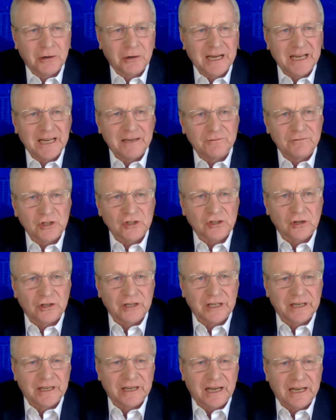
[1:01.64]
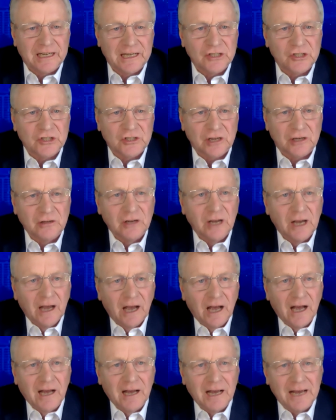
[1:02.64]
you. I hear you've just got engaged. So,
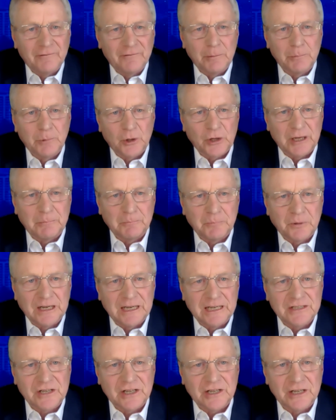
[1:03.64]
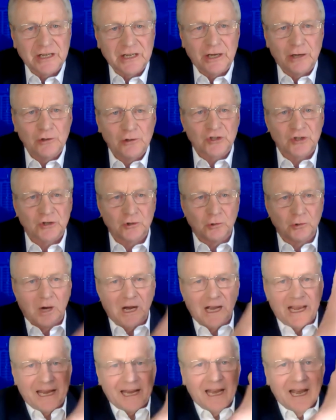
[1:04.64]
uh, everybody, please, in the usual
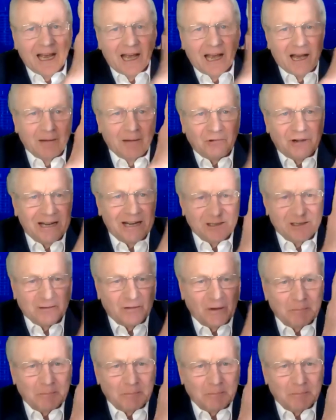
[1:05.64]
way, a round of